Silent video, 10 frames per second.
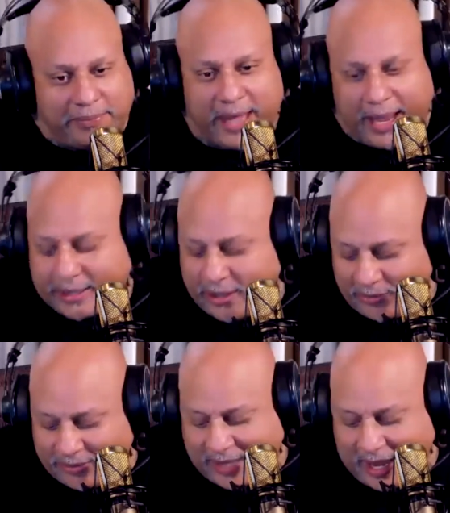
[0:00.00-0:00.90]
Thank
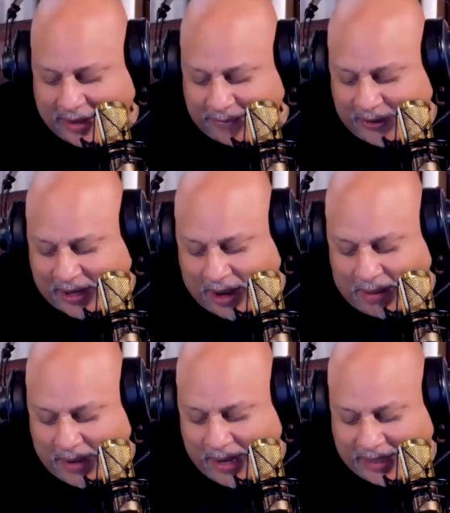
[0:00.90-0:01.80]
guys. You. Thank you for
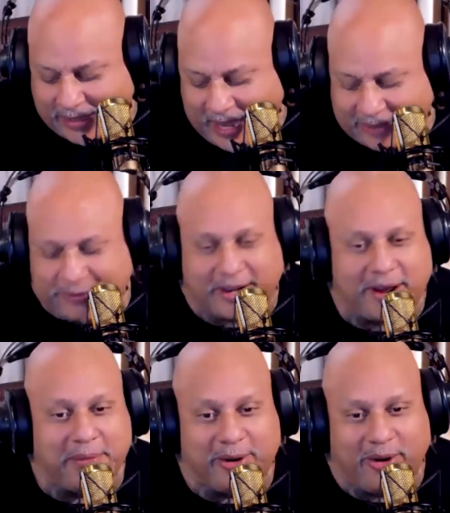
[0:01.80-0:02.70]
coming. Thank you for Thanks
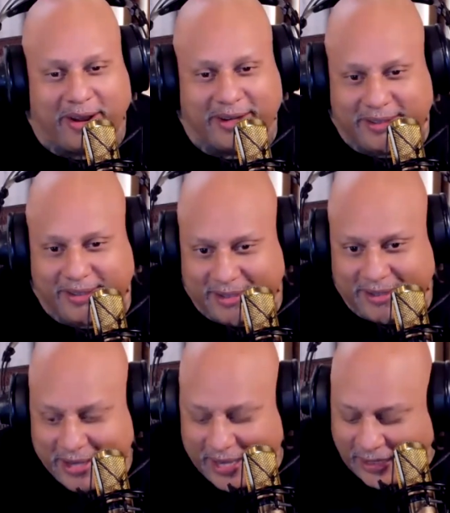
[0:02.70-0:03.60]
coming for on. Me.
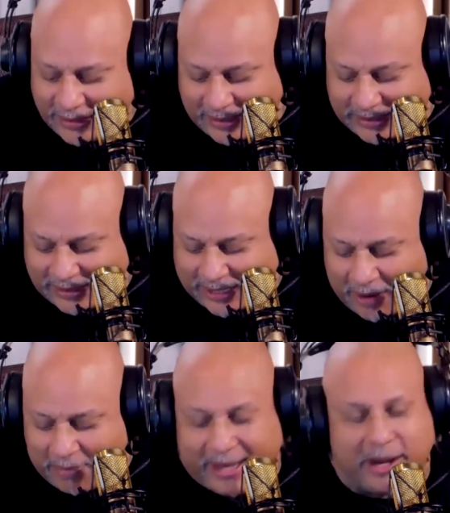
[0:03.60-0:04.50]
This is
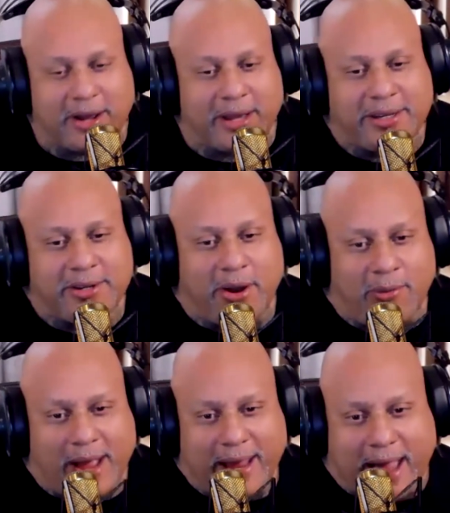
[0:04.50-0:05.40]
gonna be good. You know
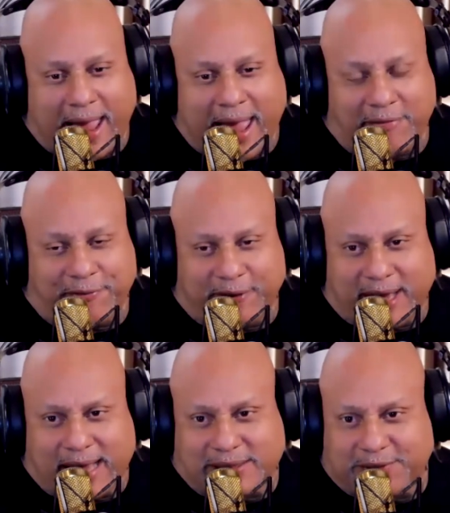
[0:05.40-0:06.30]
why? I have a
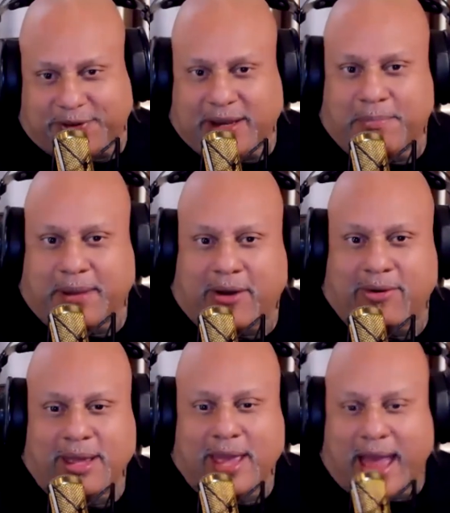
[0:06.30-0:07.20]
philosophy
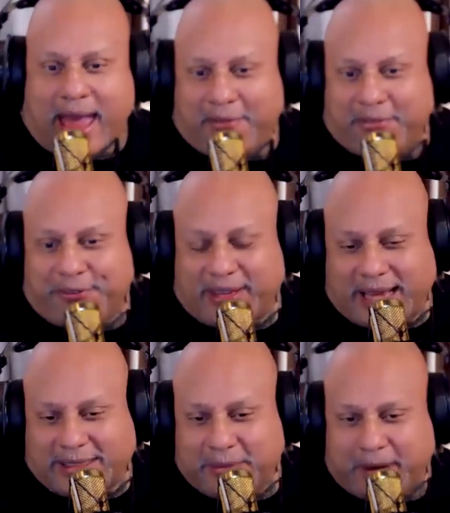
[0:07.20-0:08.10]
about I have a
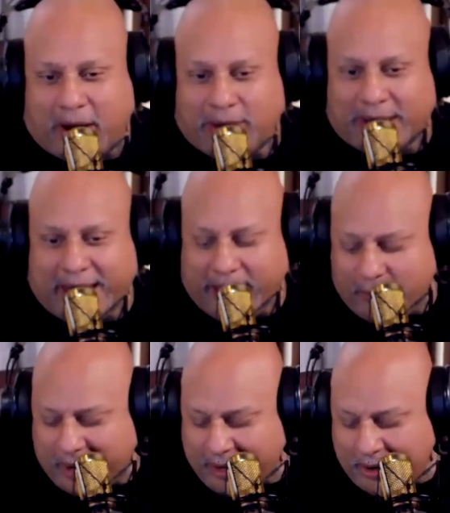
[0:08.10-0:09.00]
philosophy about lady
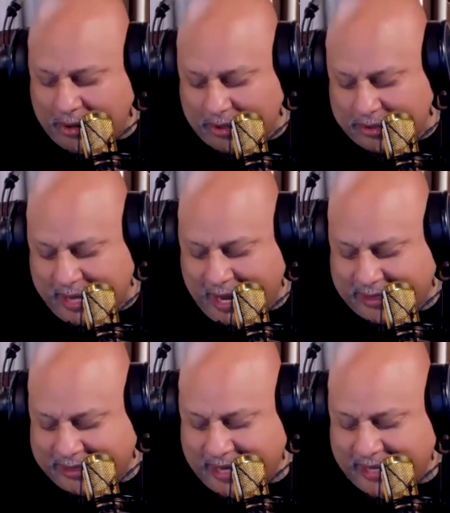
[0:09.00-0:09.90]
wing girls. I
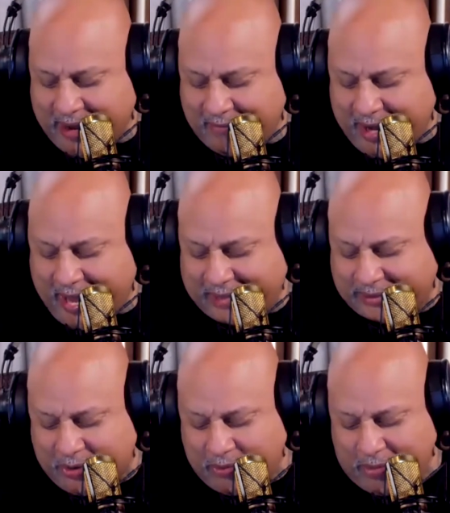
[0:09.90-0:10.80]
say never
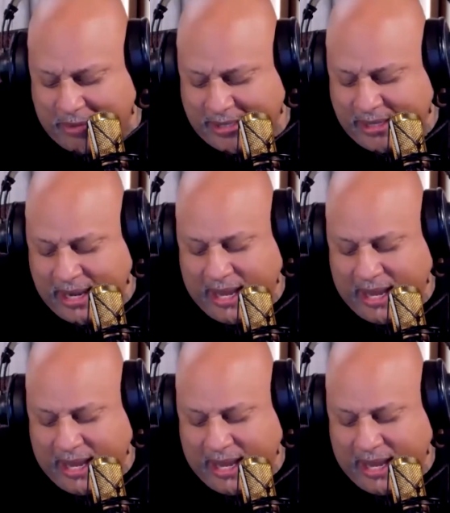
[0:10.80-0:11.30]
ask a woman